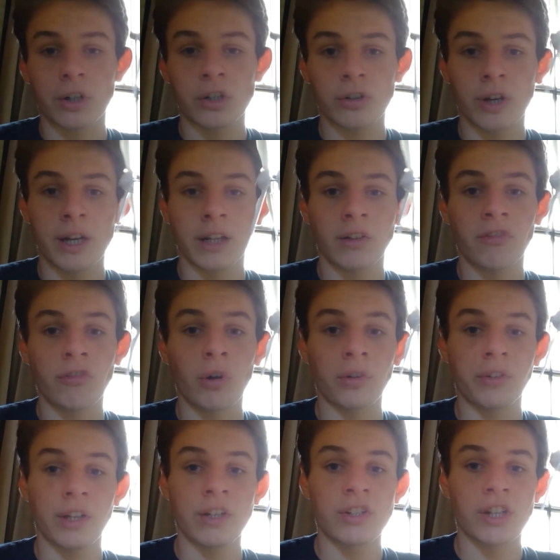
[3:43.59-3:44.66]
creating the
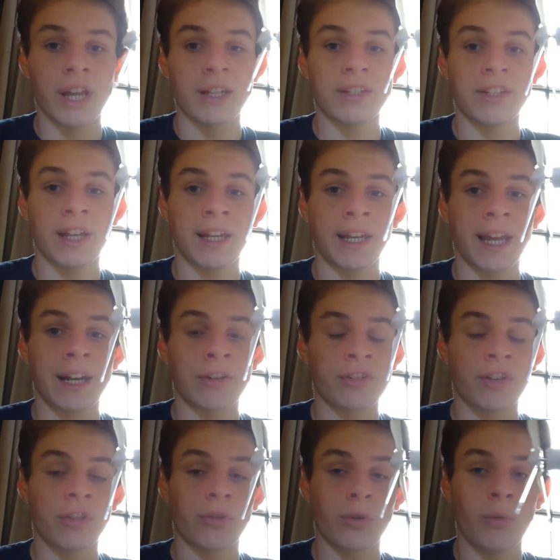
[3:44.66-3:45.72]
voltage and sending
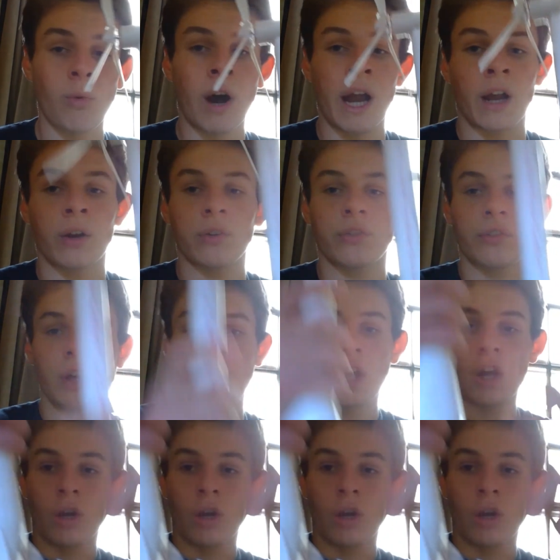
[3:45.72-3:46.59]
energy through wires